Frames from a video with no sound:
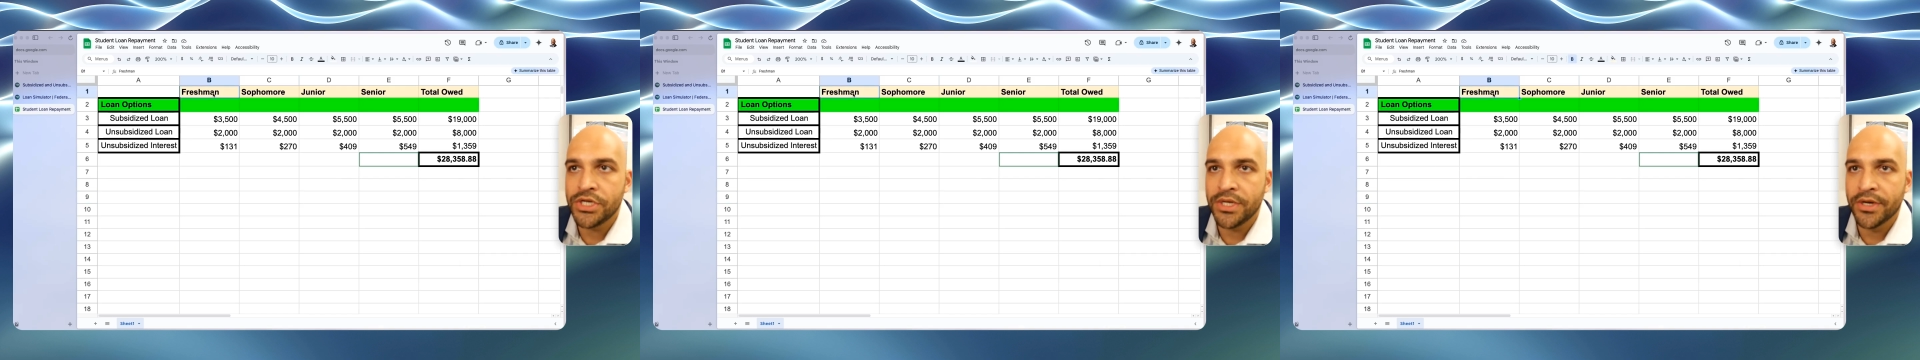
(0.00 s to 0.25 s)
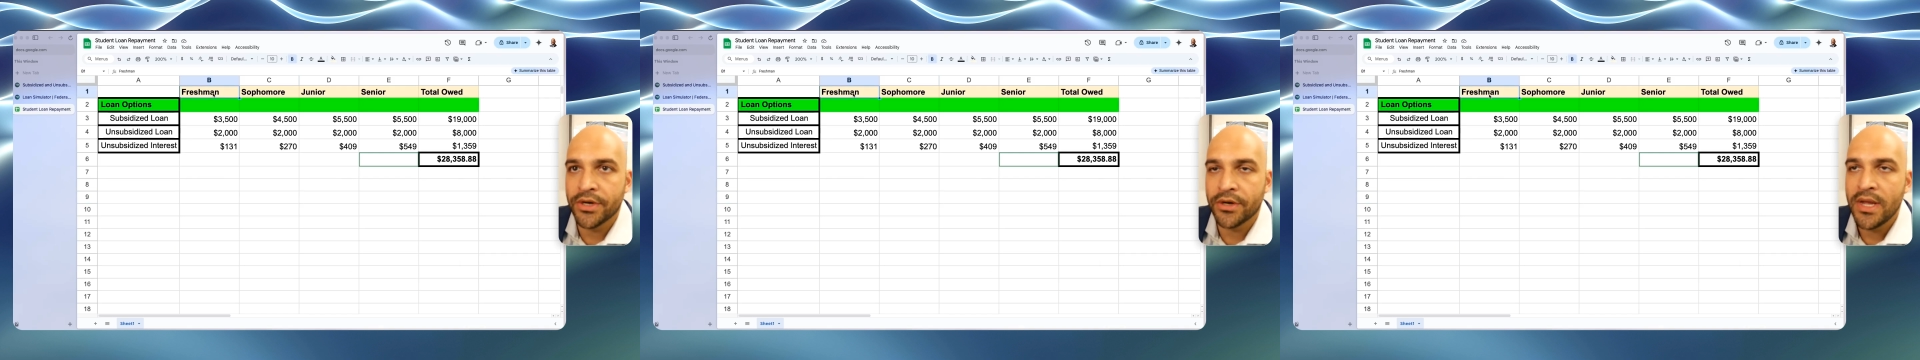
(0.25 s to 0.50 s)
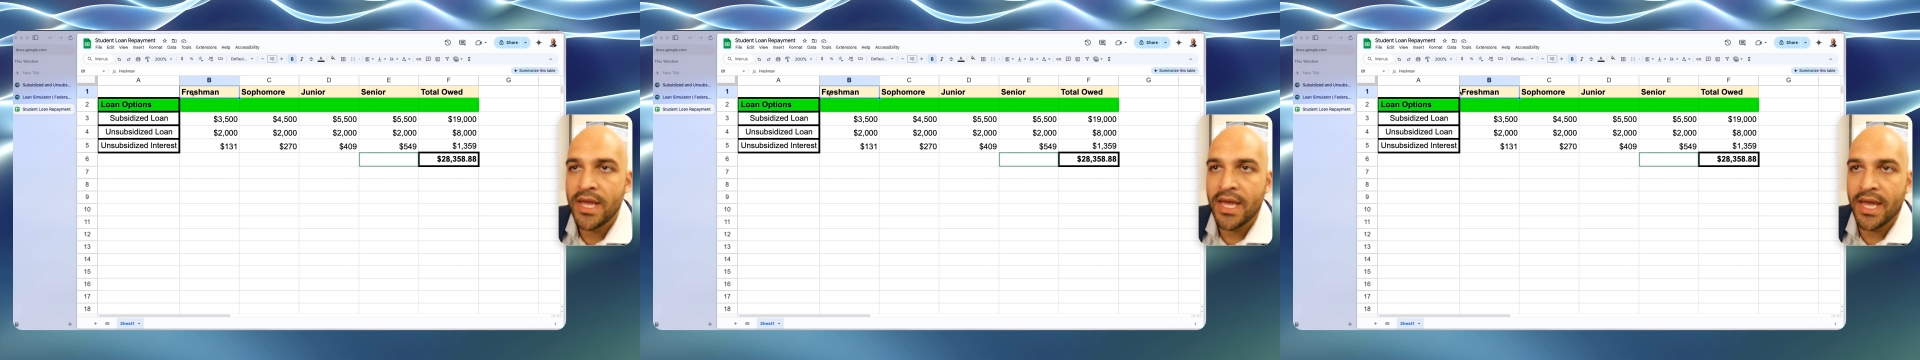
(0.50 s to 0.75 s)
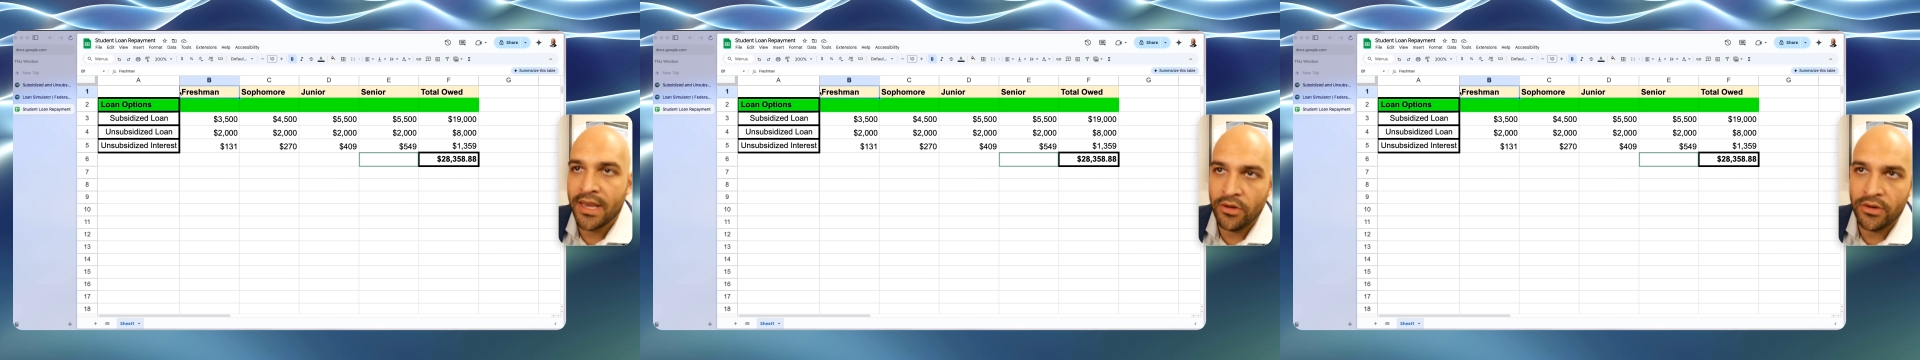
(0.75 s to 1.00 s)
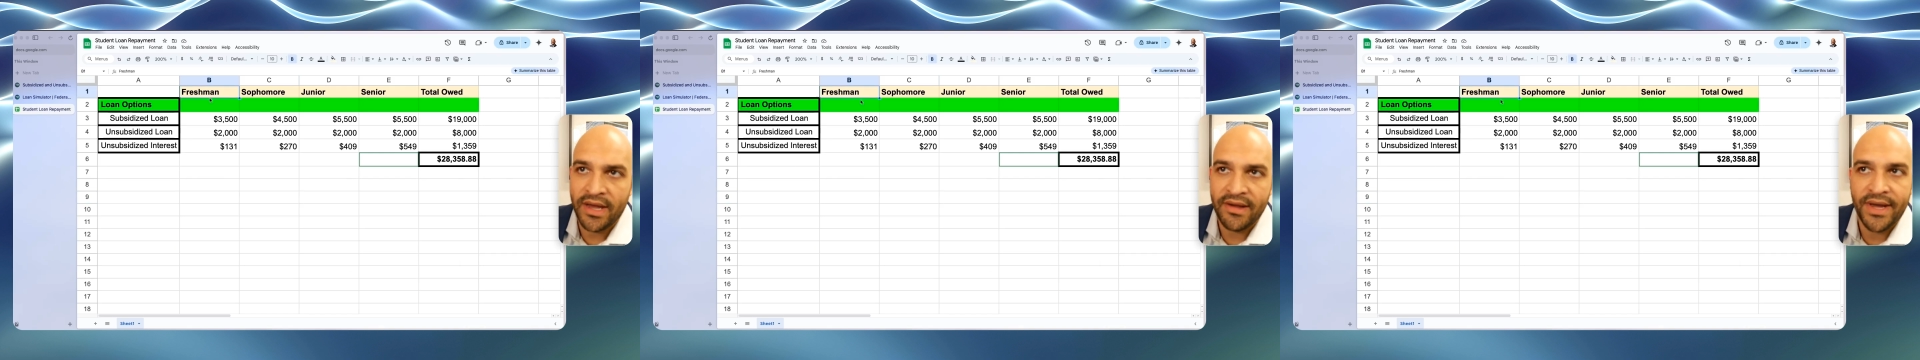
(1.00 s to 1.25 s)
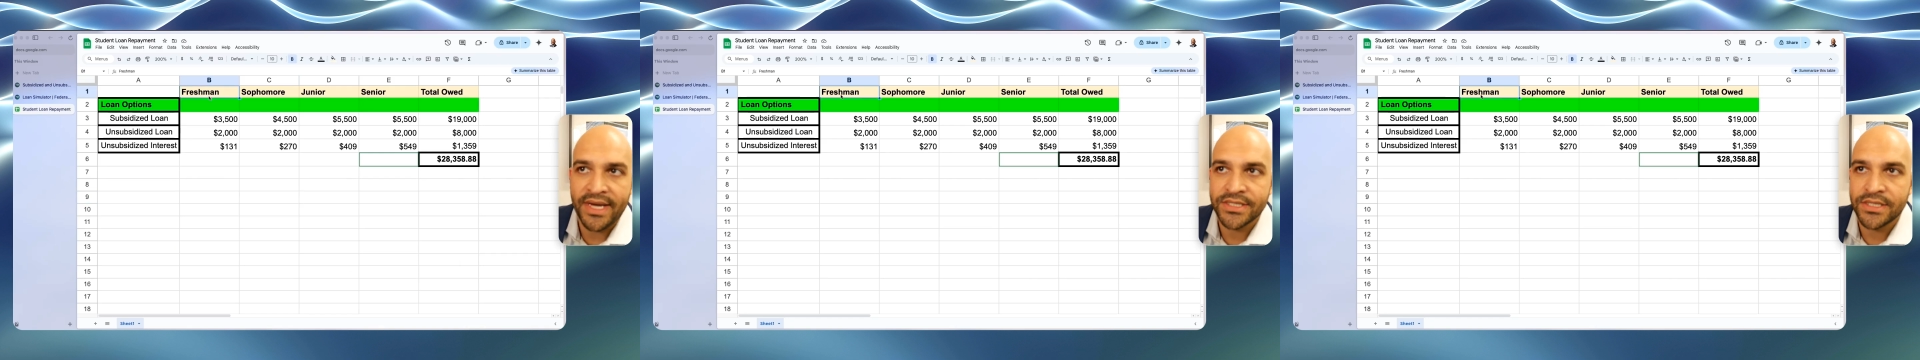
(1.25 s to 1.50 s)
year, and you'll have
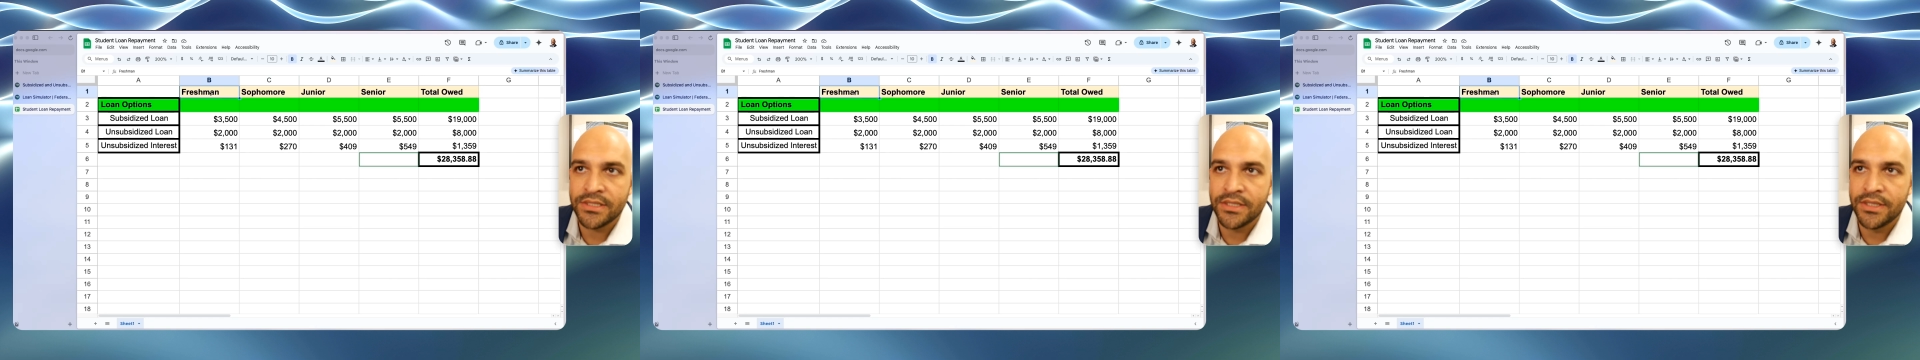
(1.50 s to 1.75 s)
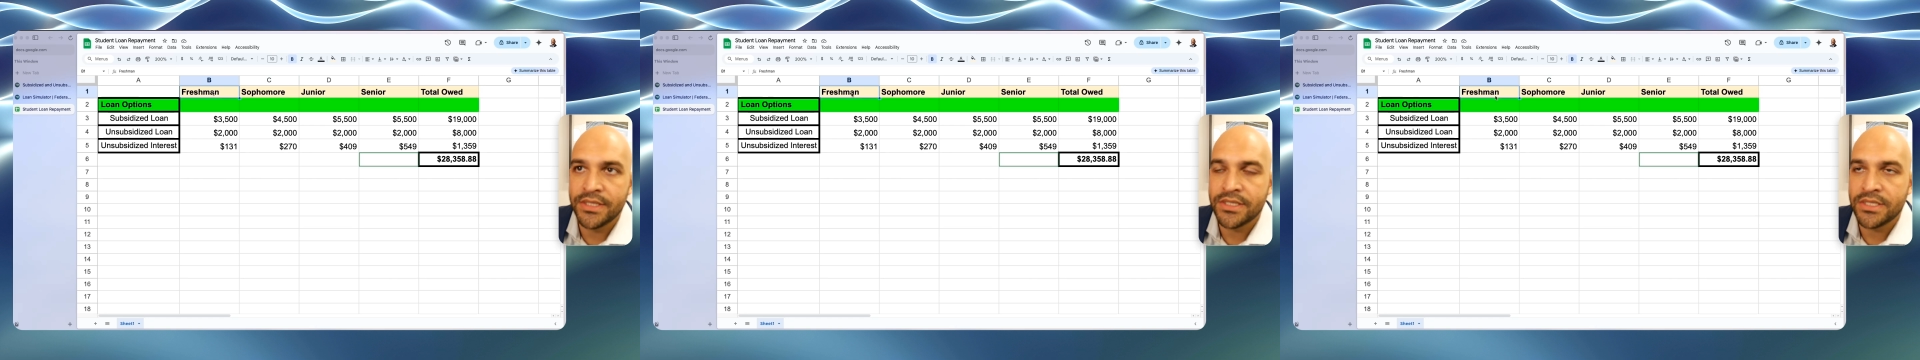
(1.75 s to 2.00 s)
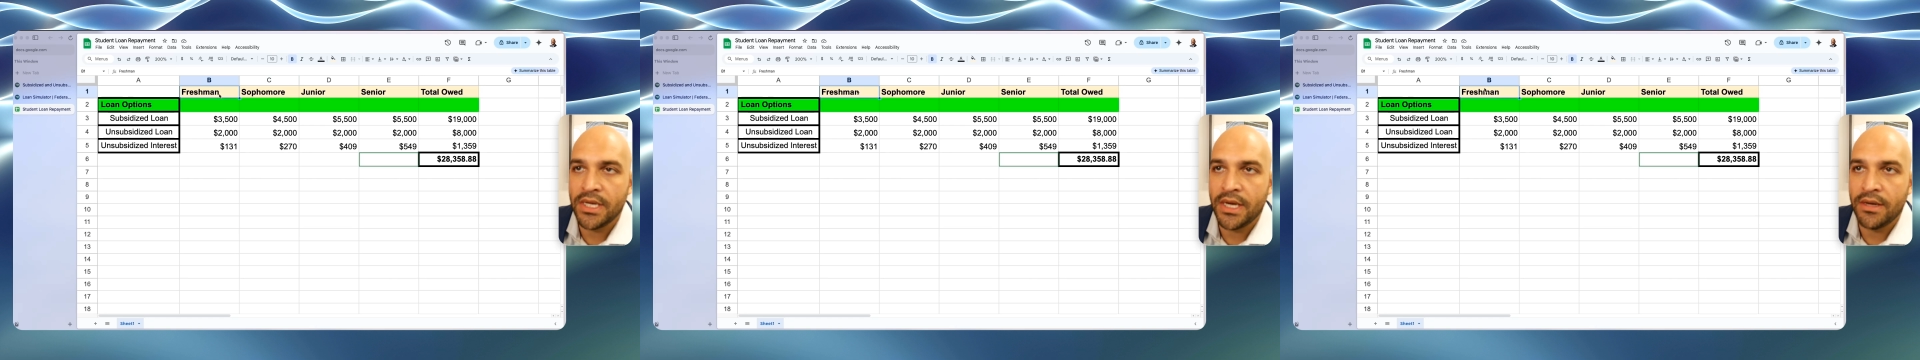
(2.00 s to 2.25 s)
access to this.